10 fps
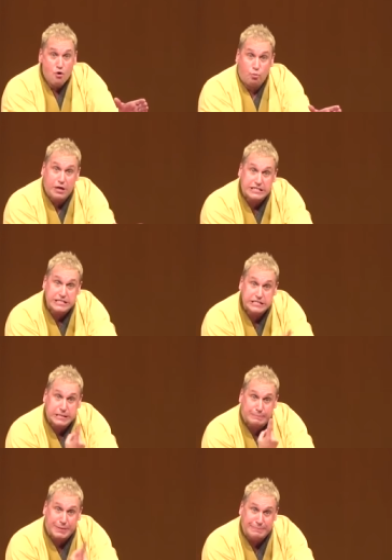What is
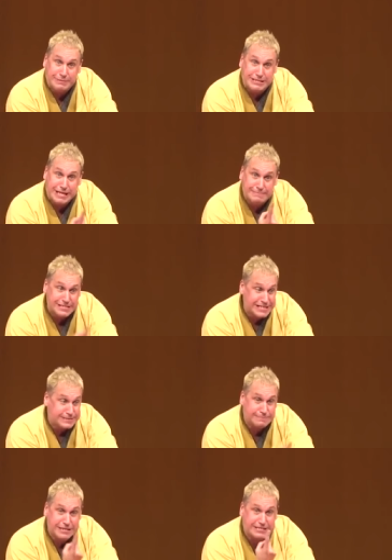the proper
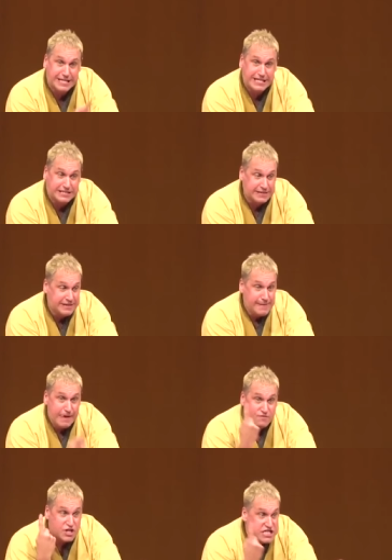Japanese pronunciation
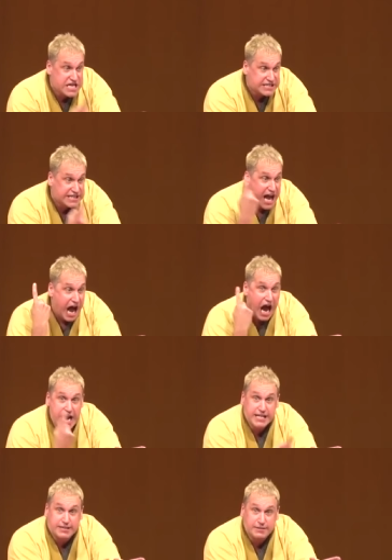for this
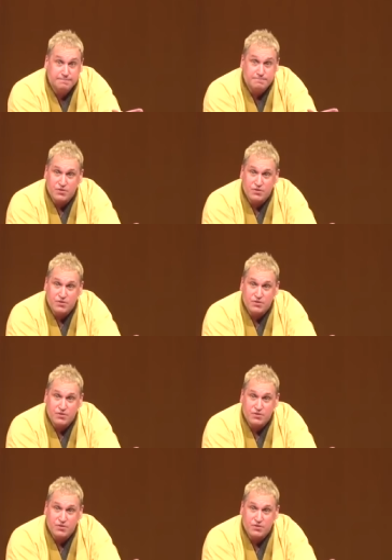item?